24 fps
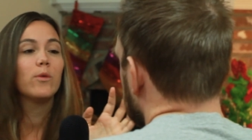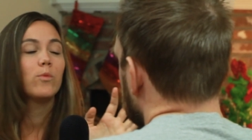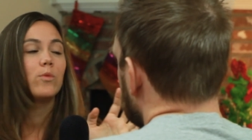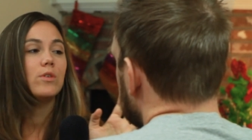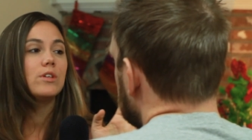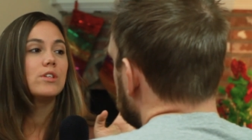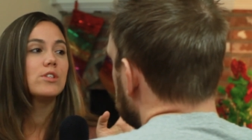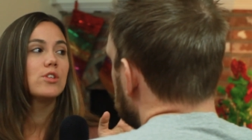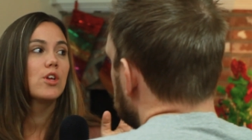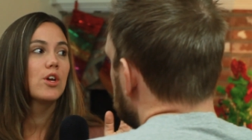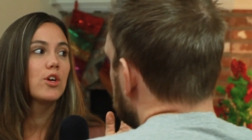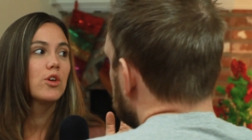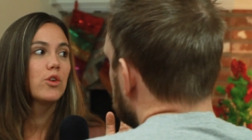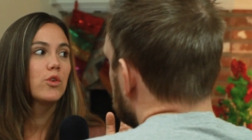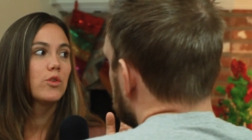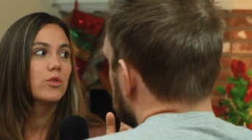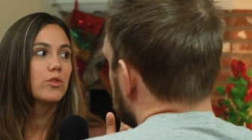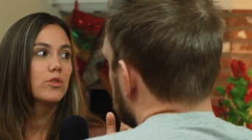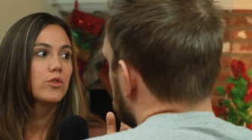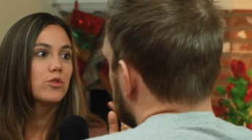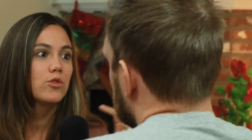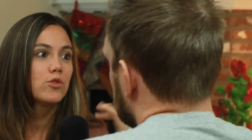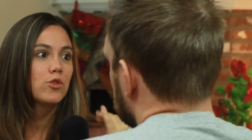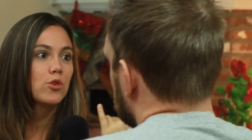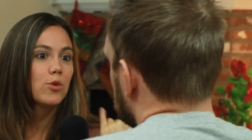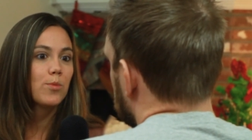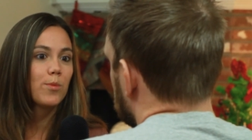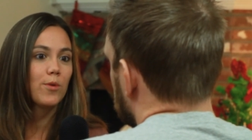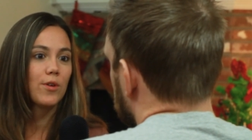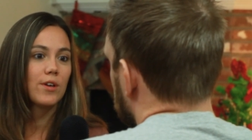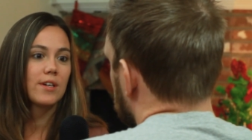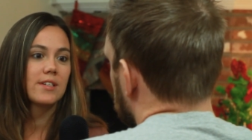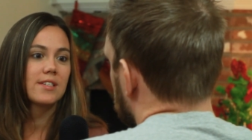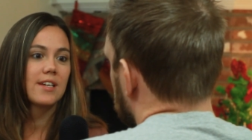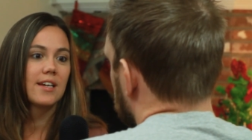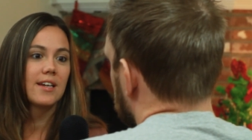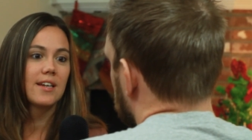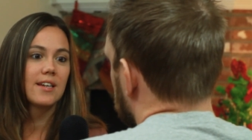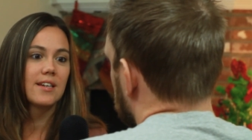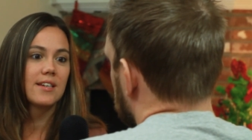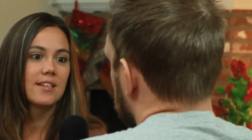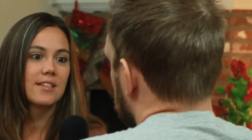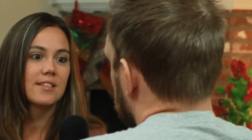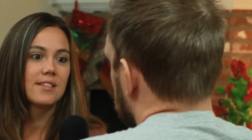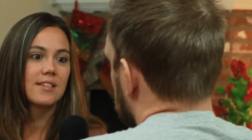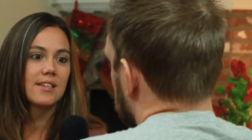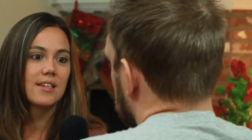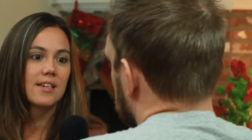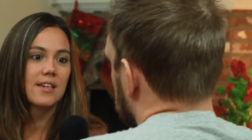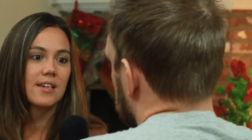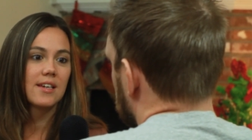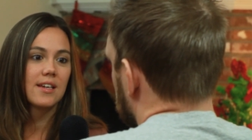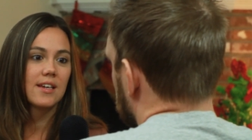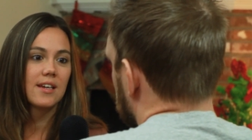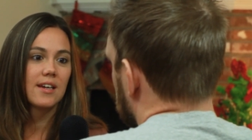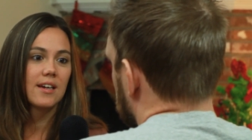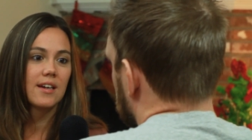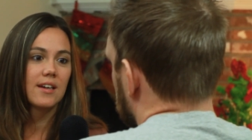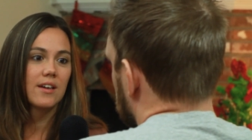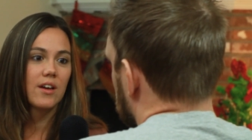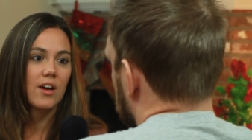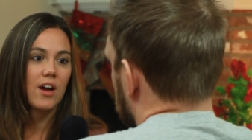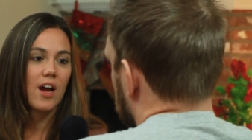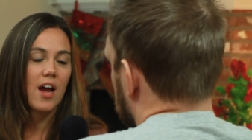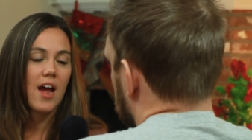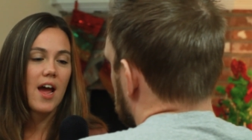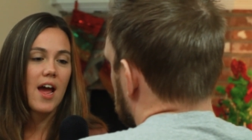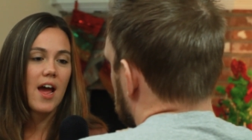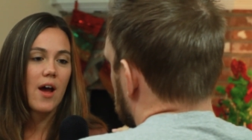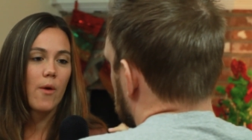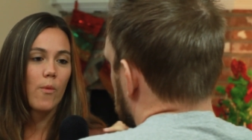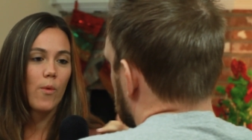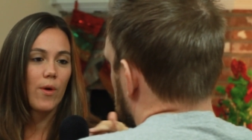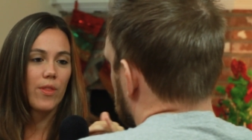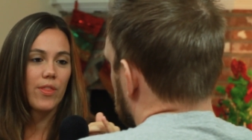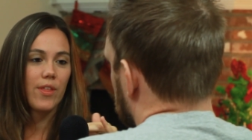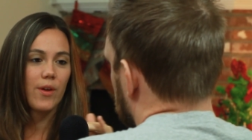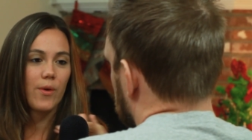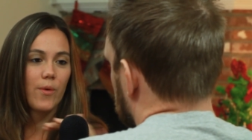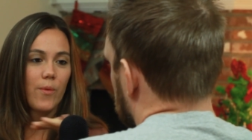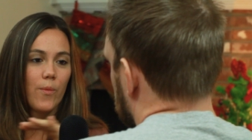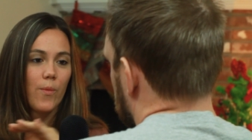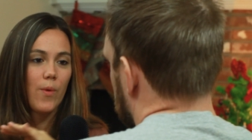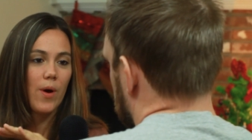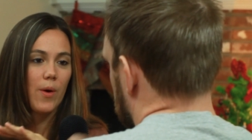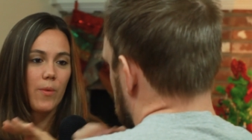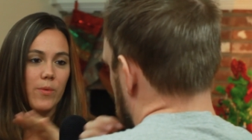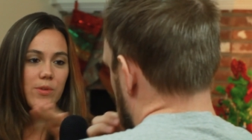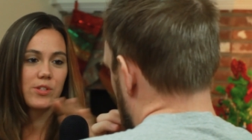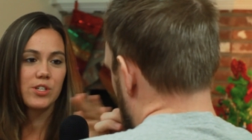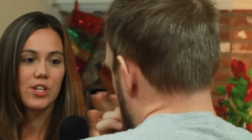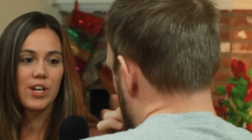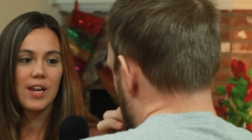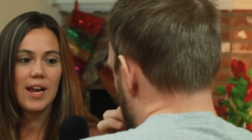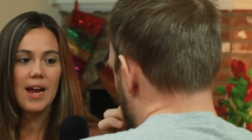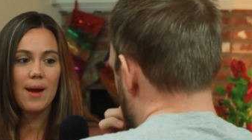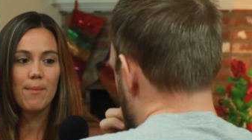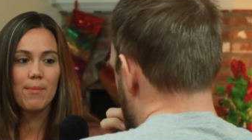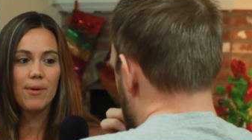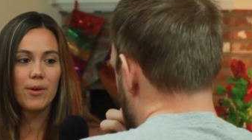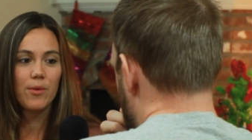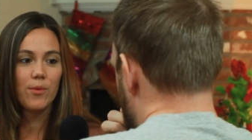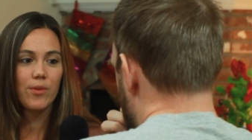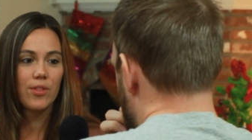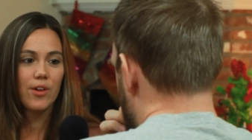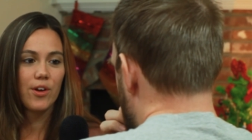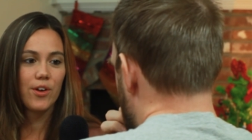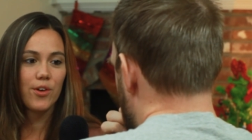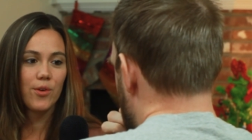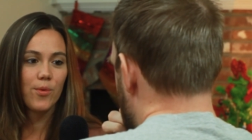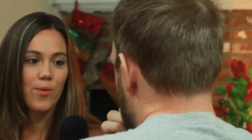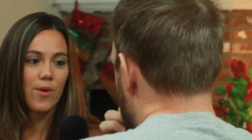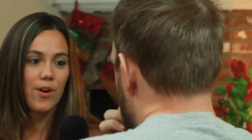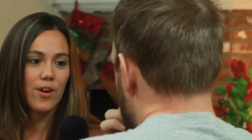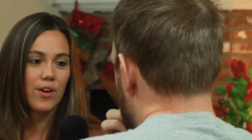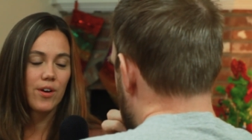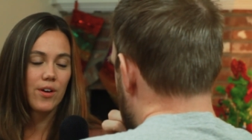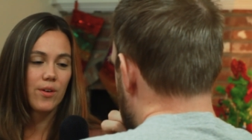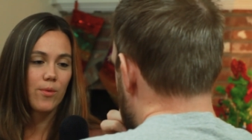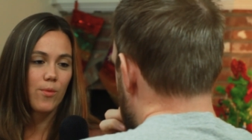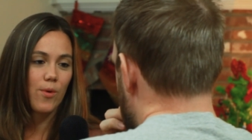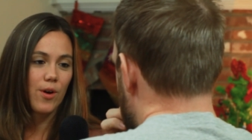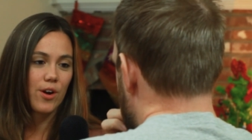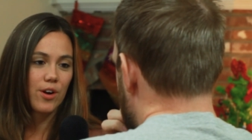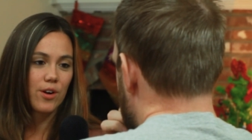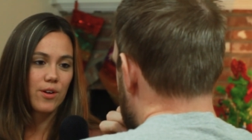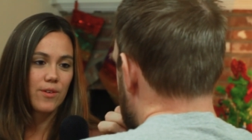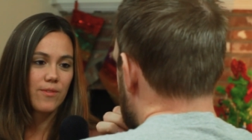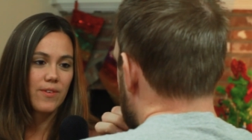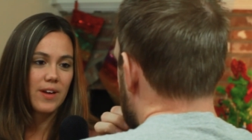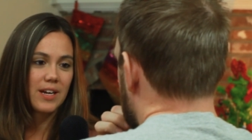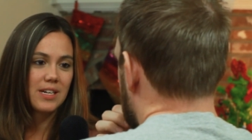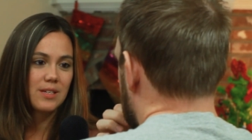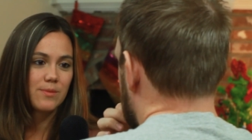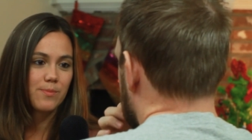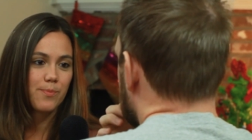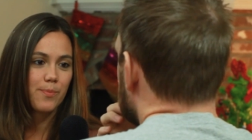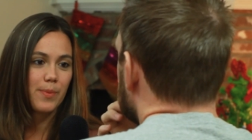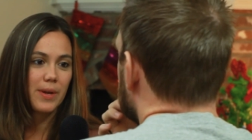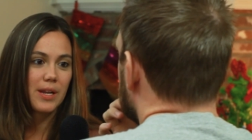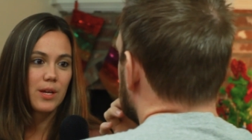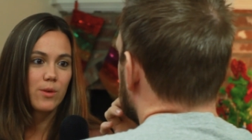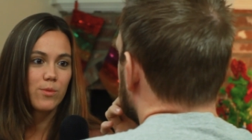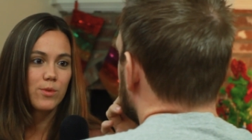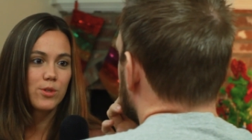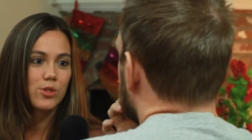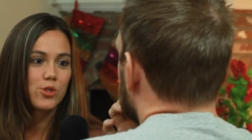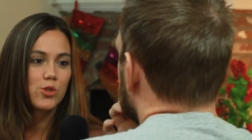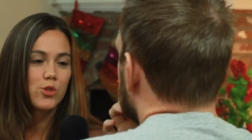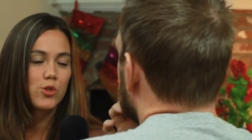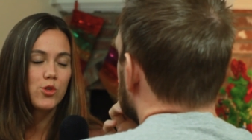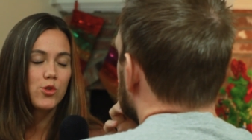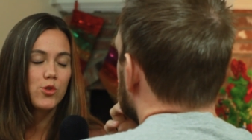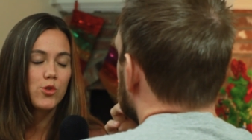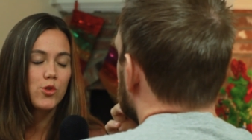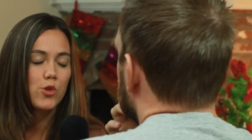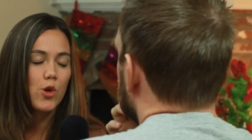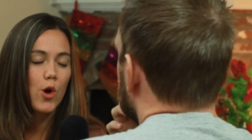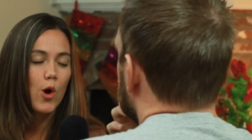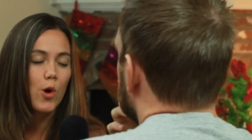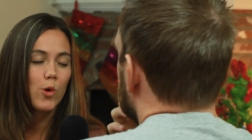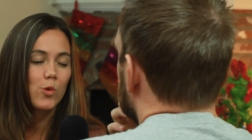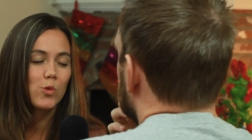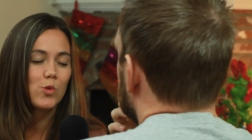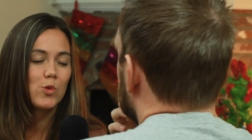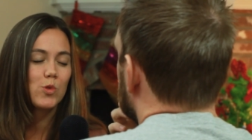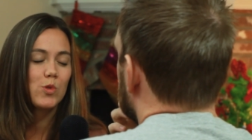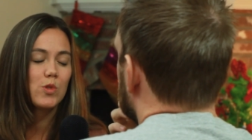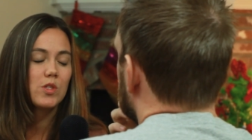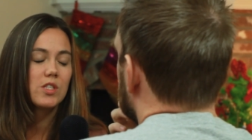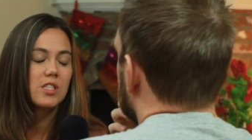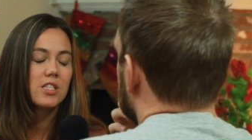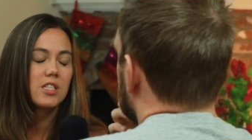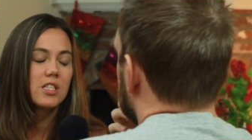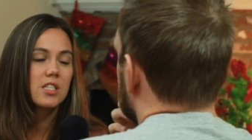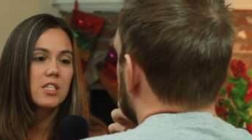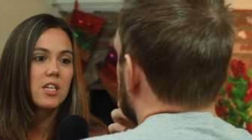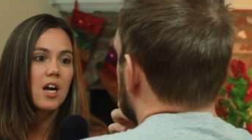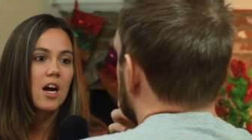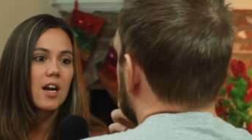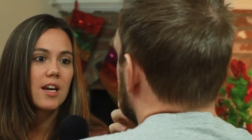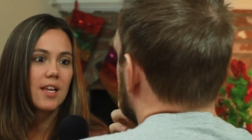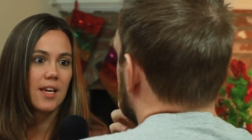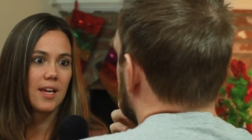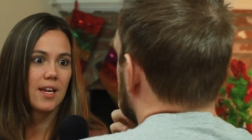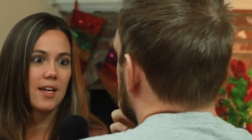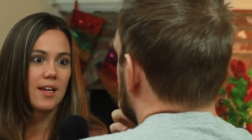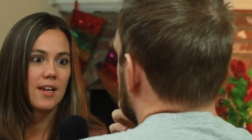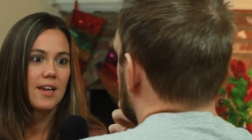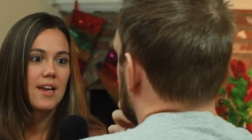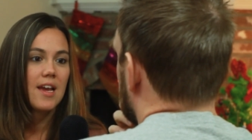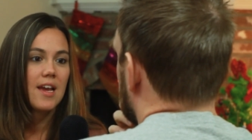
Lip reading: was super excited to see what was going to happen with the underwater water effects, but it was so stunning.